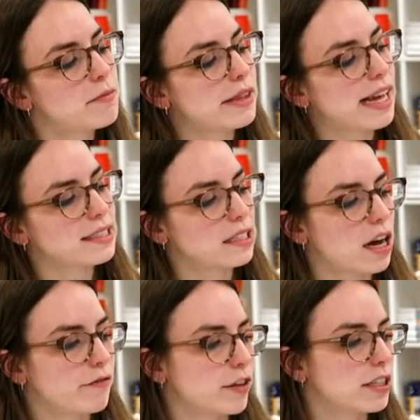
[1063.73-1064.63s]
but that's a
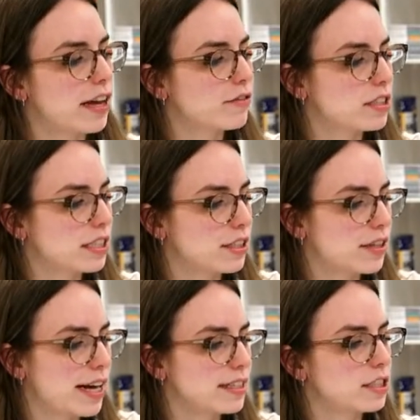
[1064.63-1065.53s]
comfort level to you
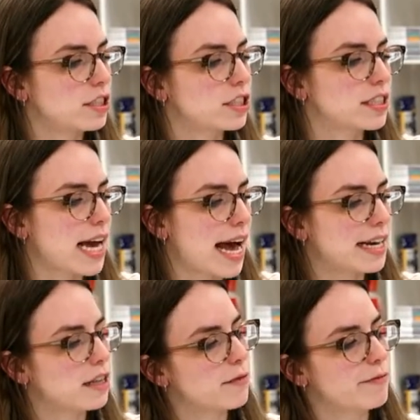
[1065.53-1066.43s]
guys to just guide the